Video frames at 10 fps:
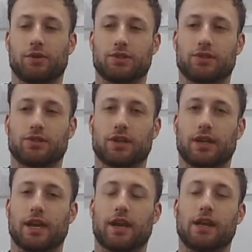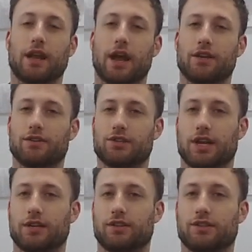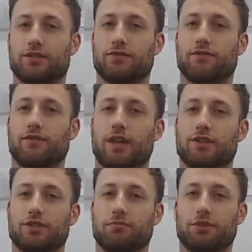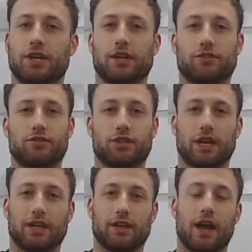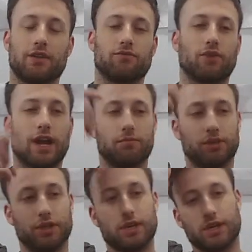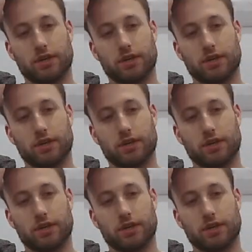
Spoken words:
because again, I understand that this lesson in particular is getting kind of rambly.